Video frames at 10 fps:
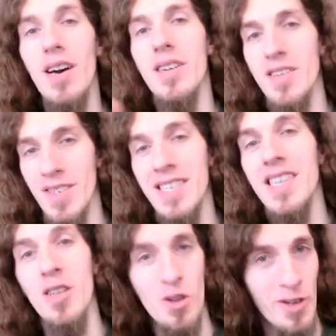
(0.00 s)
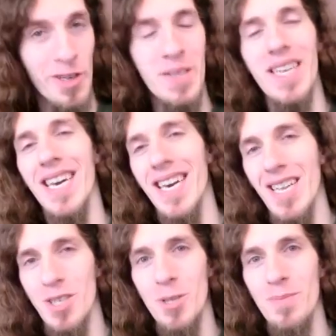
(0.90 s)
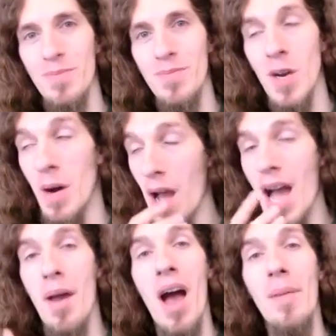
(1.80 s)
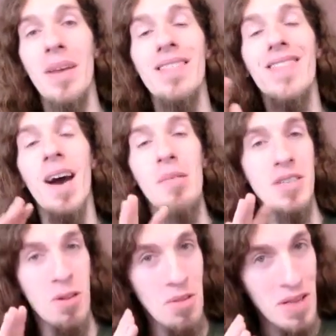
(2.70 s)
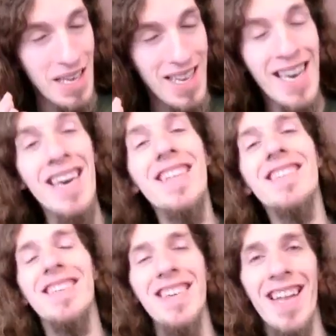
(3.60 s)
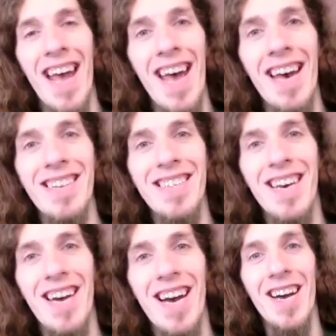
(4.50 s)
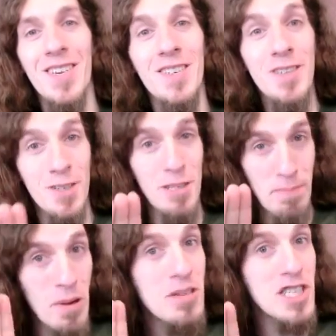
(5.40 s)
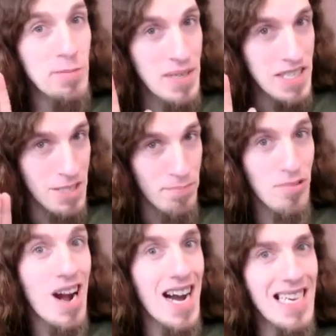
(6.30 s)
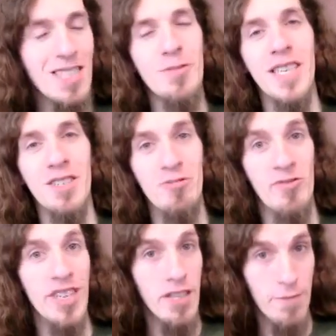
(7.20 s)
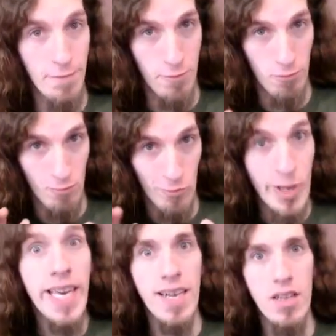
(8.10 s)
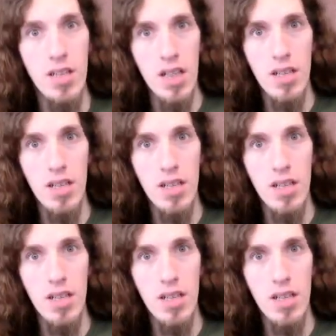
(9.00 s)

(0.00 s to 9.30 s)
Ah, so he's a little critter in the cage. No, oh, I, I mean, that was only hinted at. Uh, you're, you're supposed to be surprised when it's revealed for real.